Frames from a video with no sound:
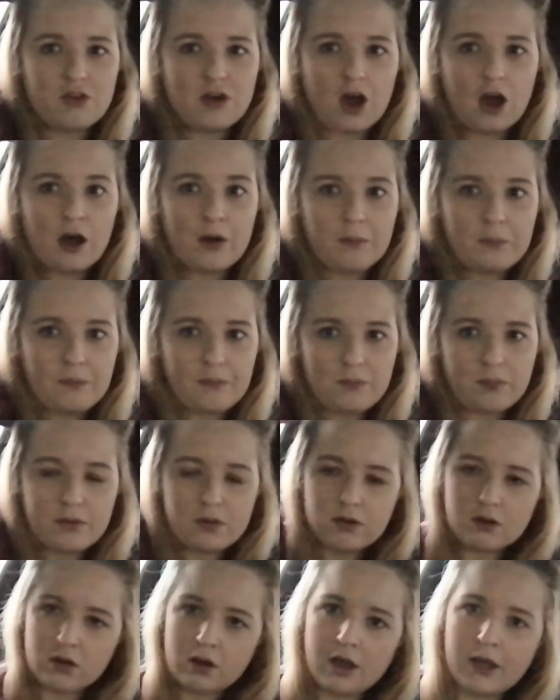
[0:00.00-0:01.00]
up
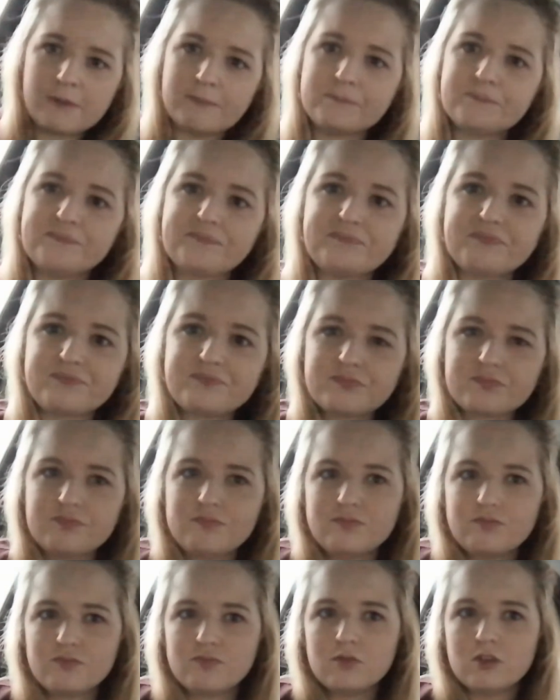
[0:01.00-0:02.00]
like
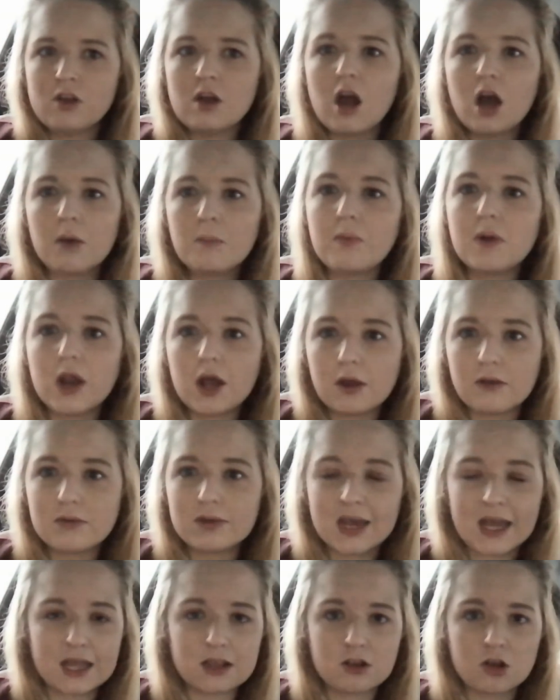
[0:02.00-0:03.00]
upload
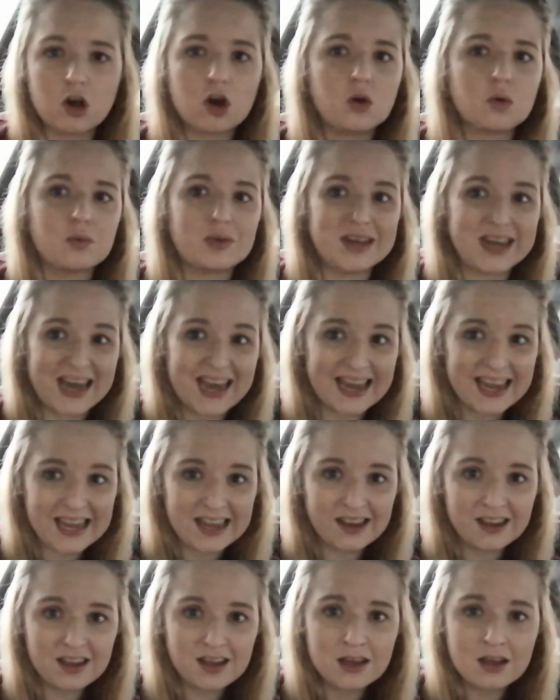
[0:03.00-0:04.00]
takes a whole
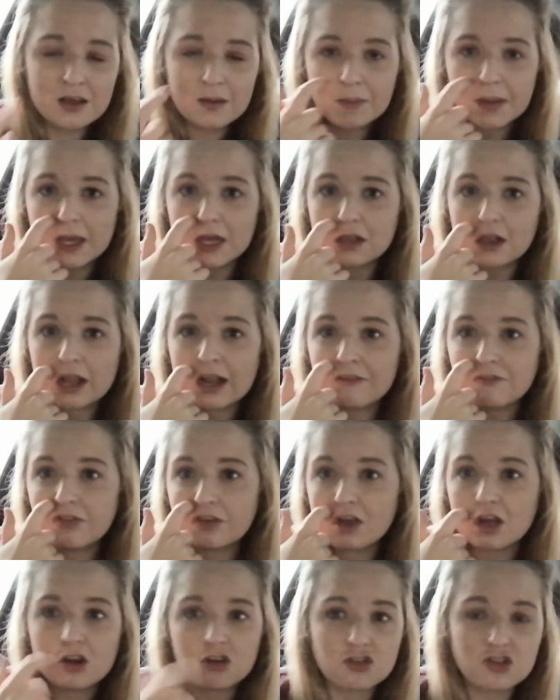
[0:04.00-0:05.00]
day because I live in the
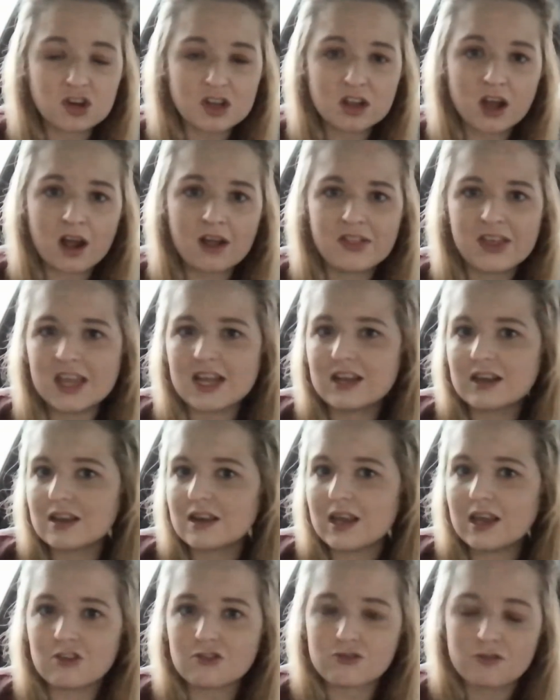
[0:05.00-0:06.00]
countryside, the
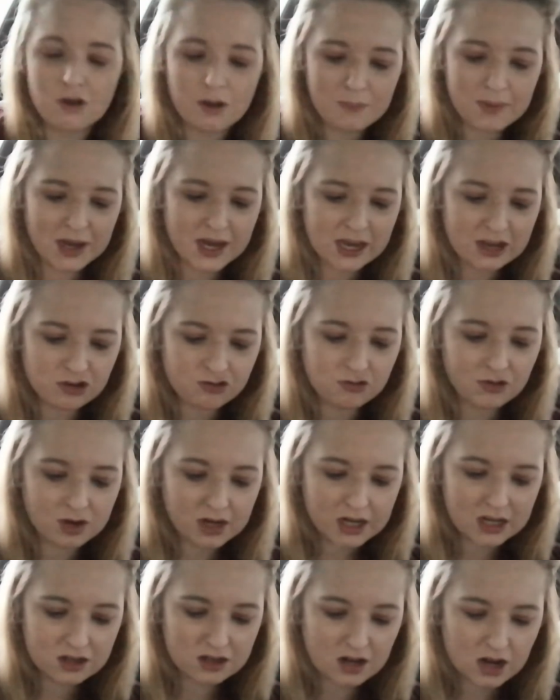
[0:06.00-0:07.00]
internet is rubbish,
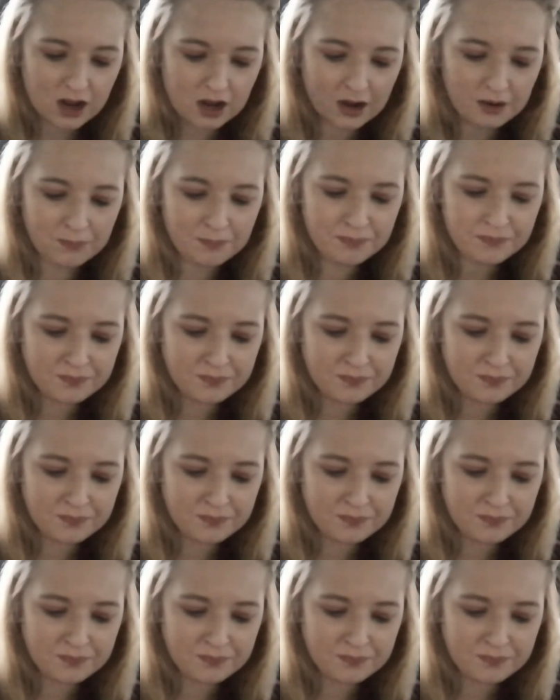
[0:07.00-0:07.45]
really slow.